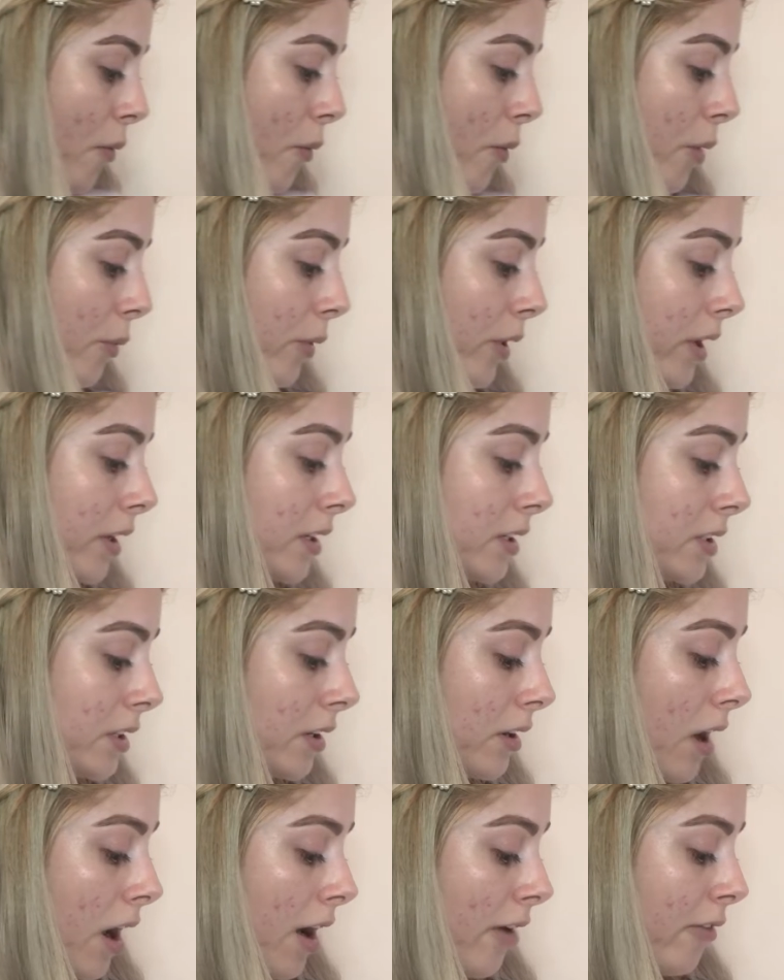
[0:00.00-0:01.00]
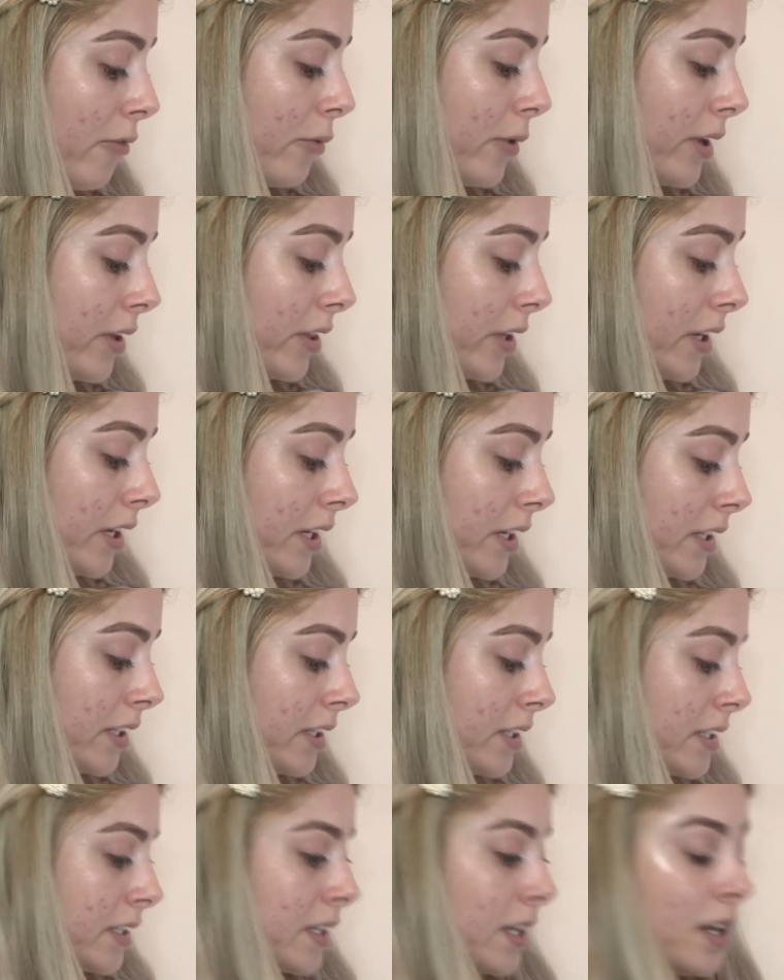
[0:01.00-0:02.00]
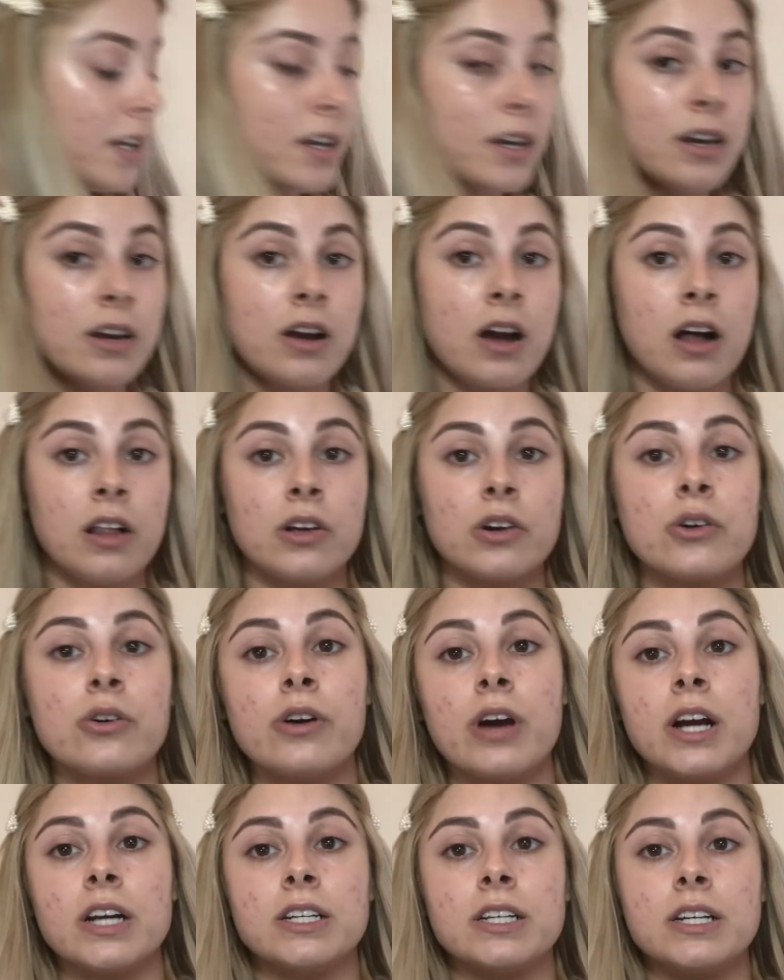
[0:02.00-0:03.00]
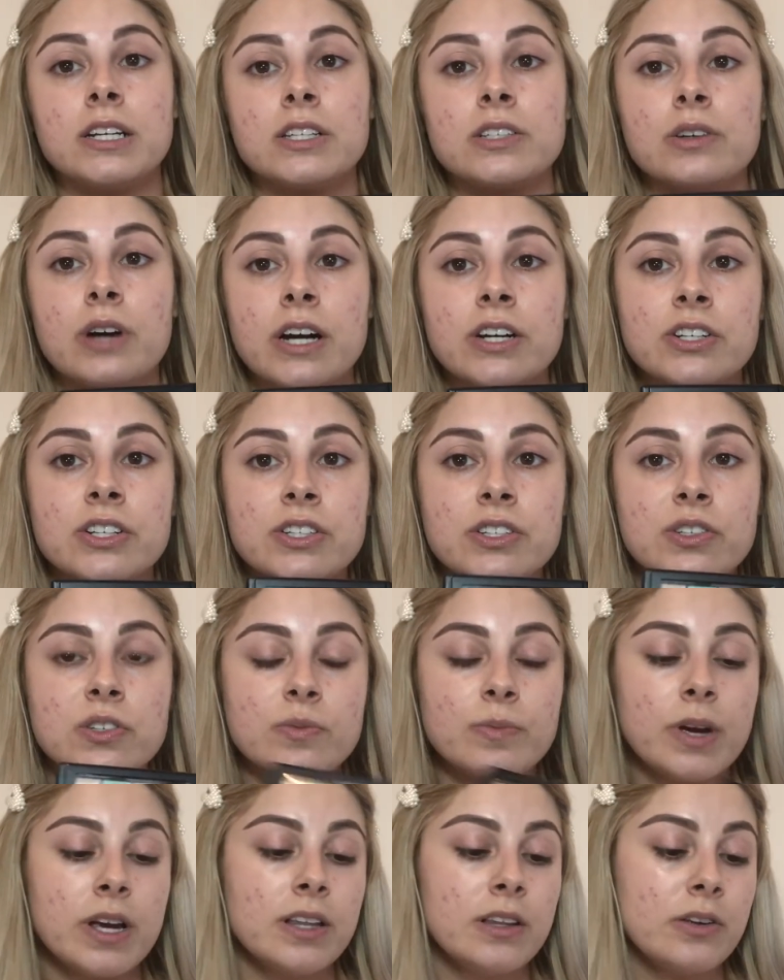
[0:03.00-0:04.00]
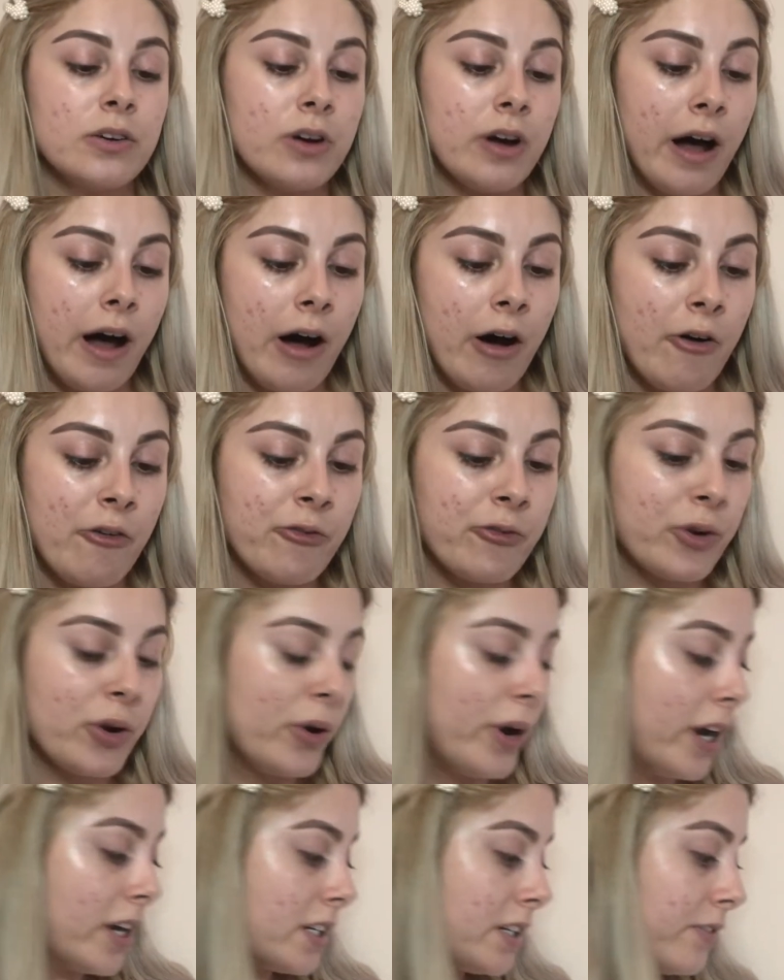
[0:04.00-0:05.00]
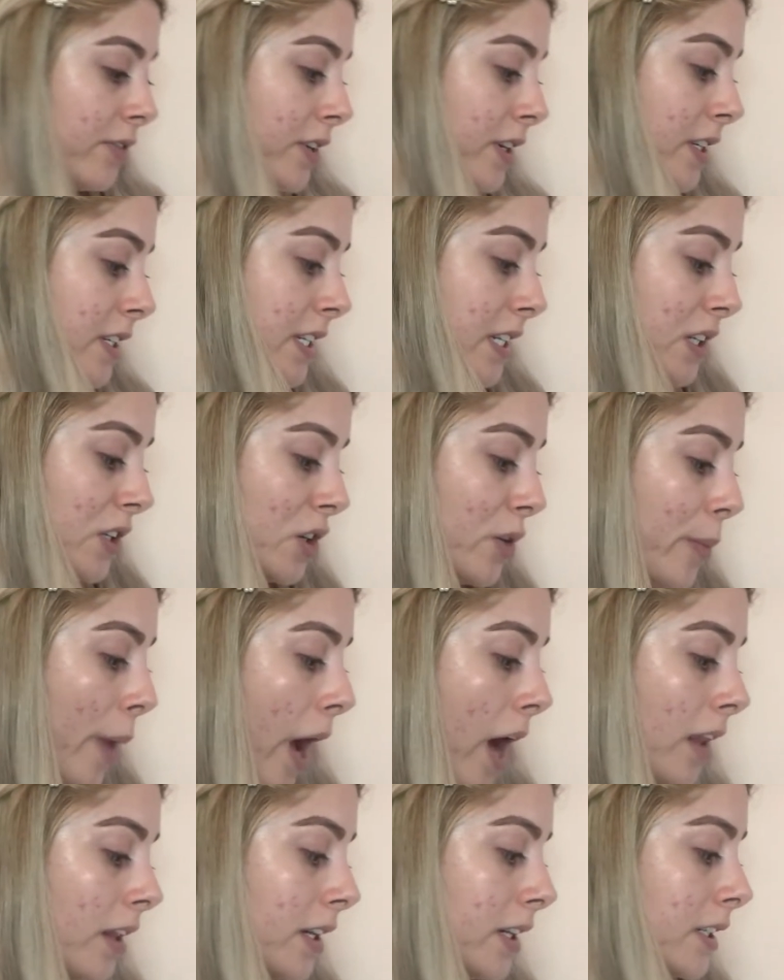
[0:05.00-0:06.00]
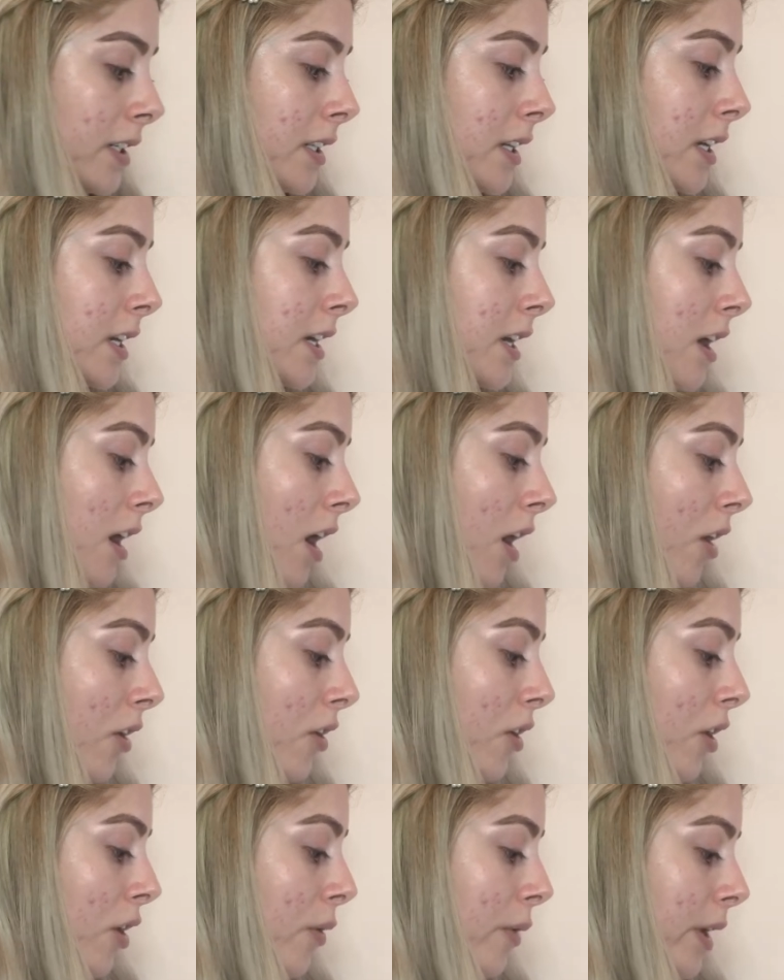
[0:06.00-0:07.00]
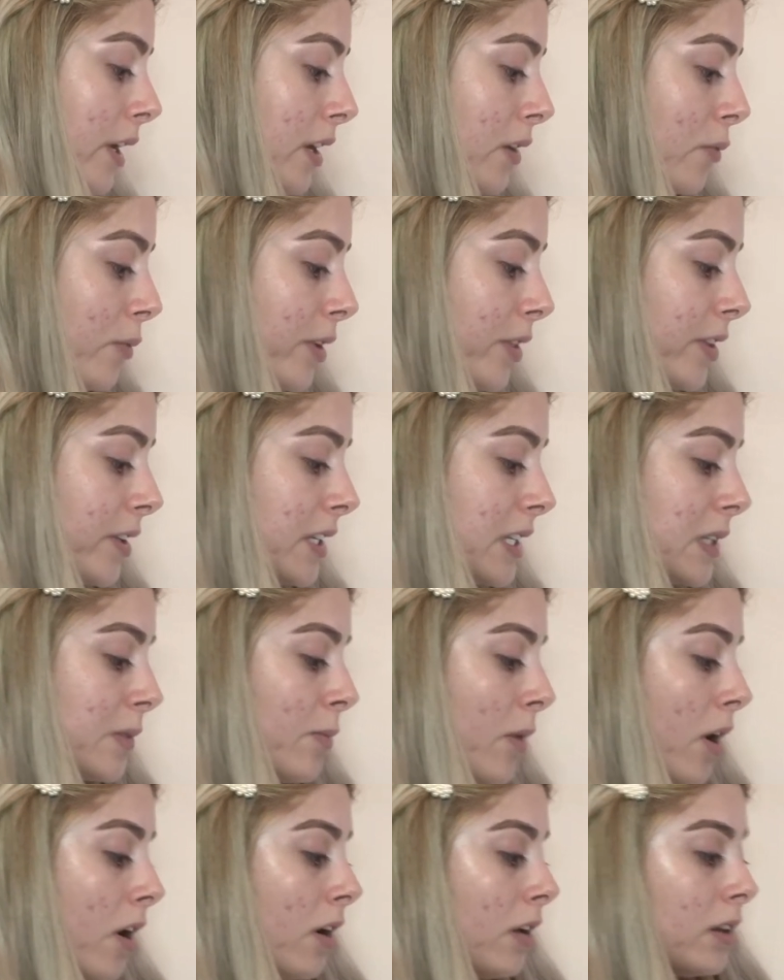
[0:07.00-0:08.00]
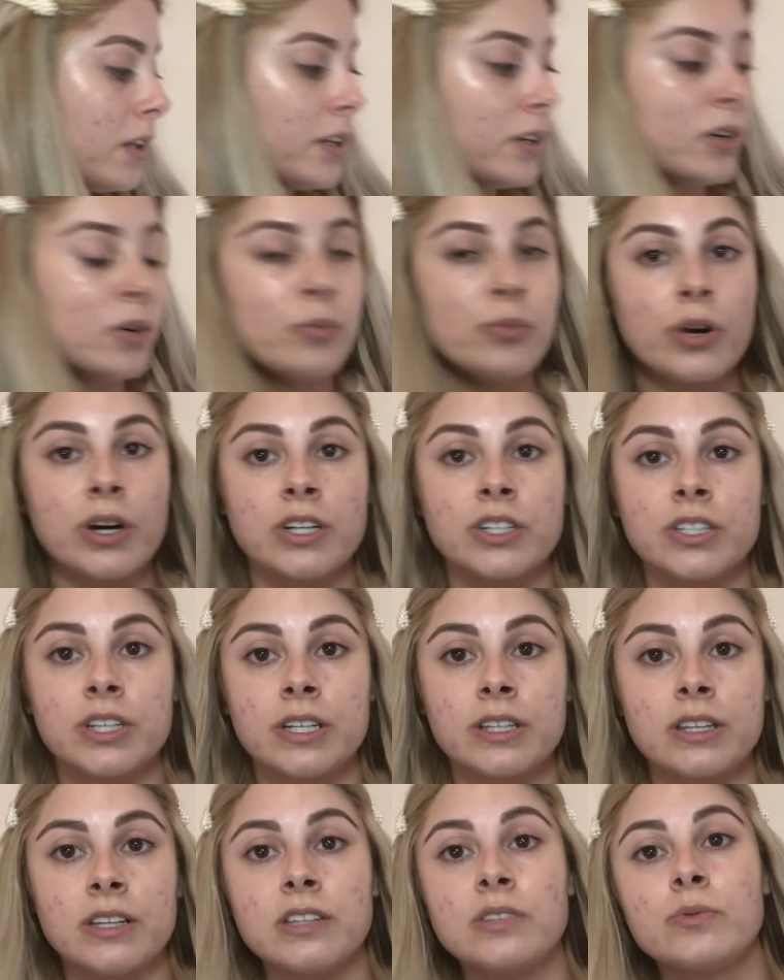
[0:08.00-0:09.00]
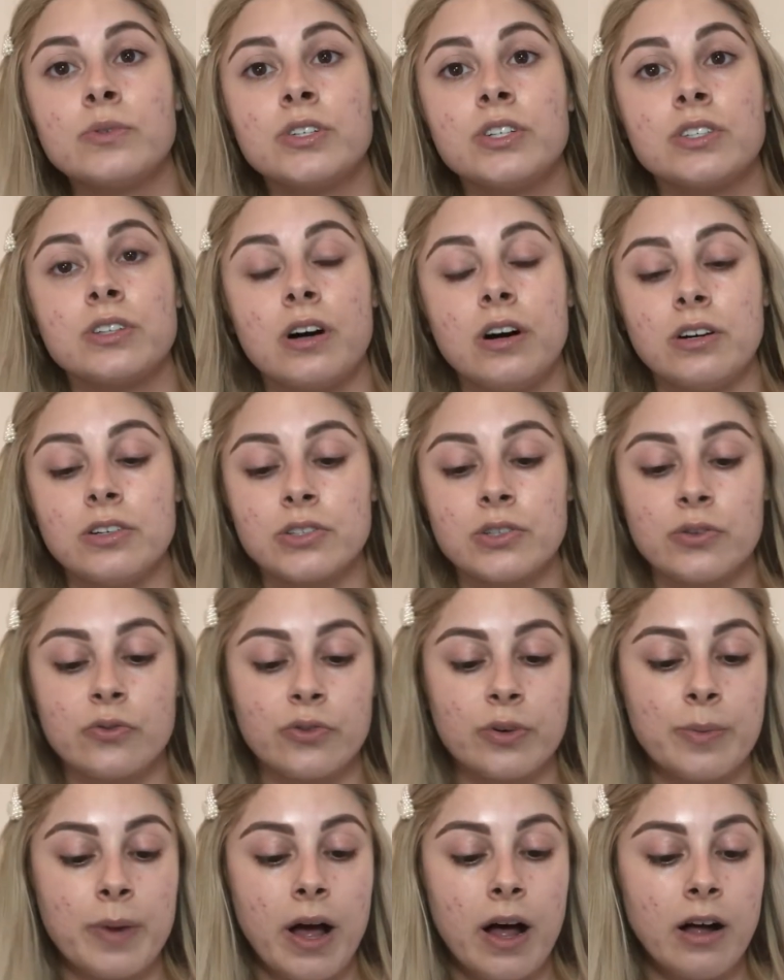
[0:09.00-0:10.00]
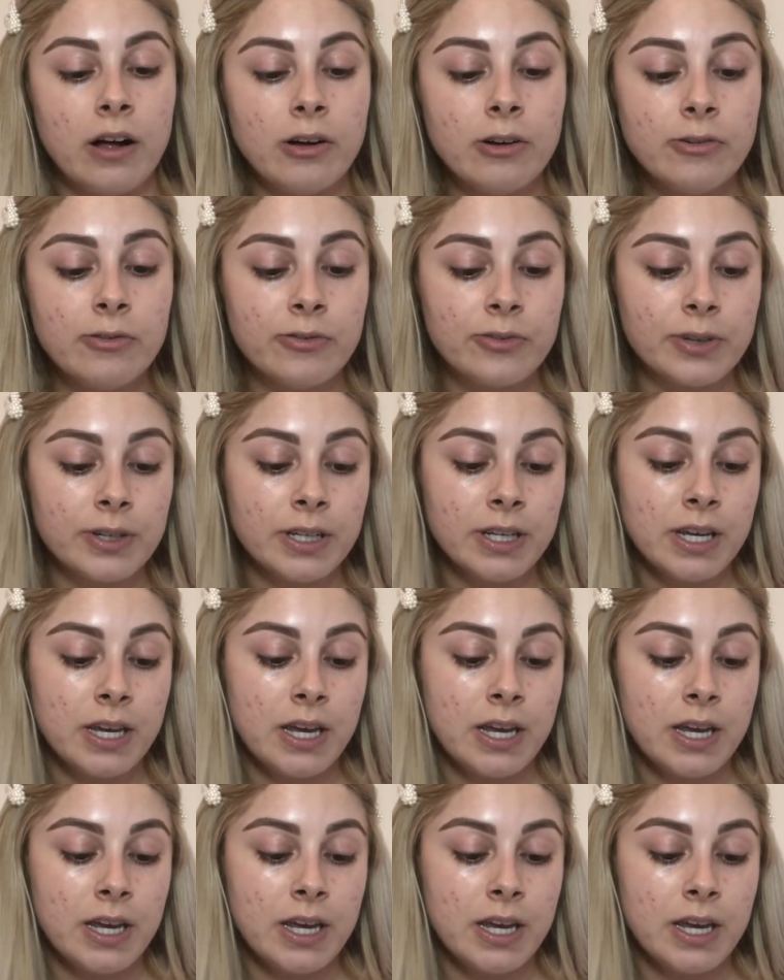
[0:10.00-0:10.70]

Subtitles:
what we're gonna start off with is color correcting. So I just use my little e.l.f. Corrective Concealer palette. I'll go in with a small little brush like this, which is also from e.l.f.